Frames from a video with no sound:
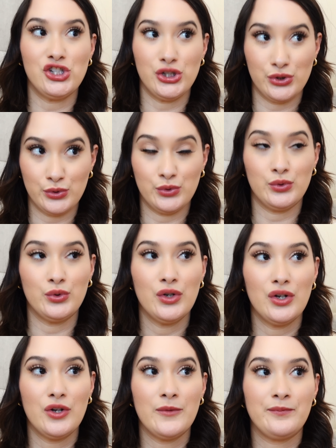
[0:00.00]
to
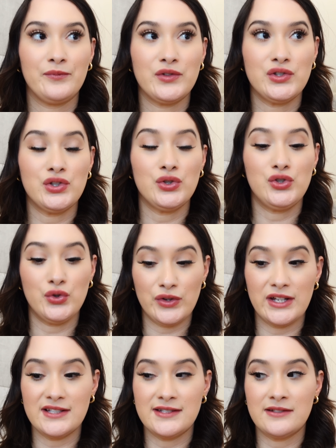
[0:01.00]
do
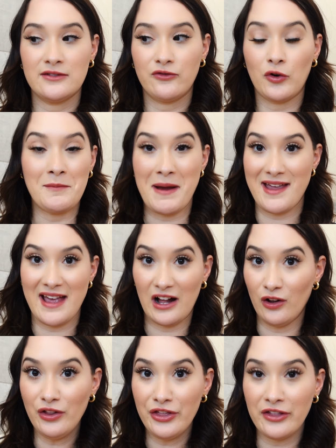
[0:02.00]
this for my
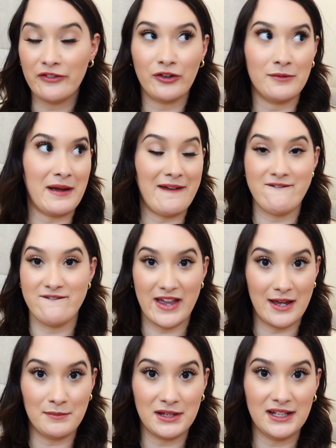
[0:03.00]
health, for my
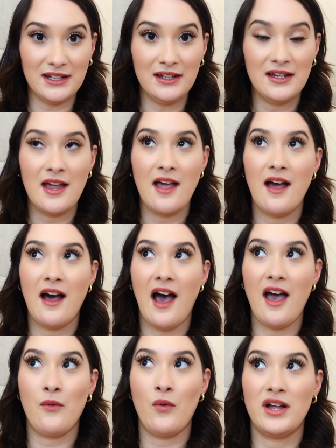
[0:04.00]
family.
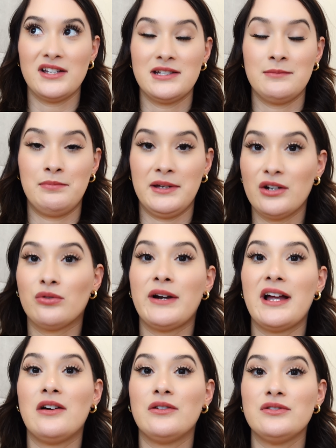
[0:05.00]
I want to be
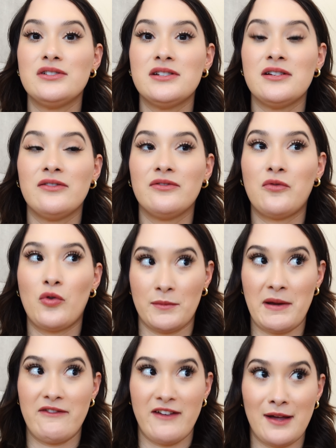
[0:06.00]
around for
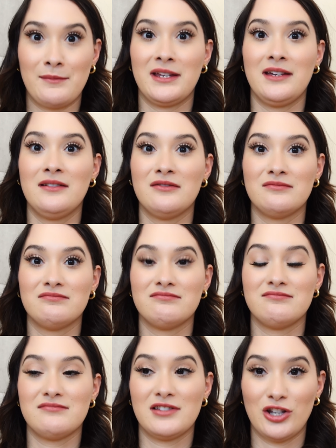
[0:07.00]
my family
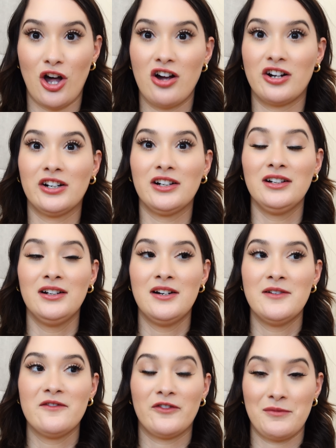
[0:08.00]
longer,
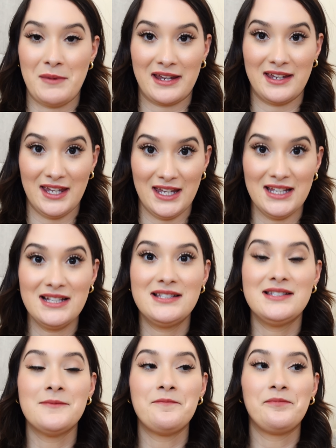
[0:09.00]
for my kids.